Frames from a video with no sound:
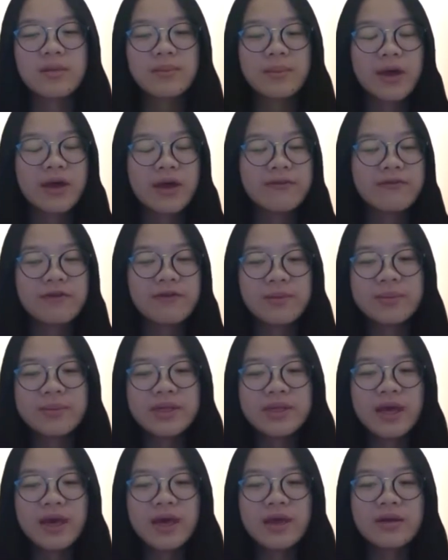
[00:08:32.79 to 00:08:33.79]
my
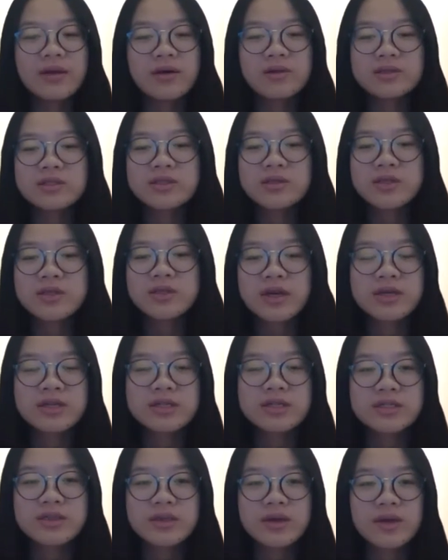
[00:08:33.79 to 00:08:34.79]
family, and also
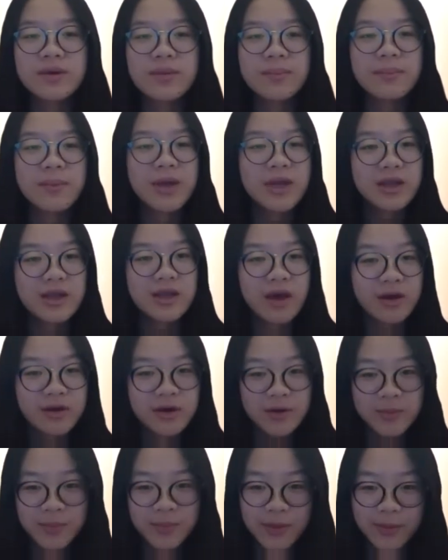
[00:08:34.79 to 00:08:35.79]
there's many
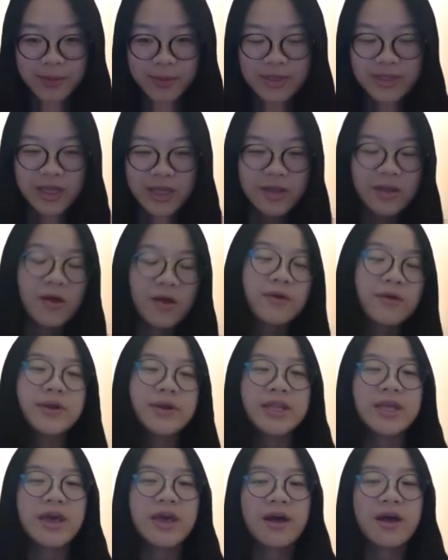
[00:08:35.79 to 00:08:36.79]
other people that
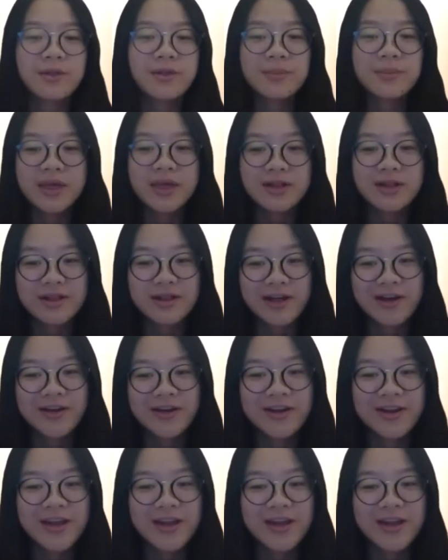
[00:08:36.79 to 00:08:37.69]
already helped me a lot.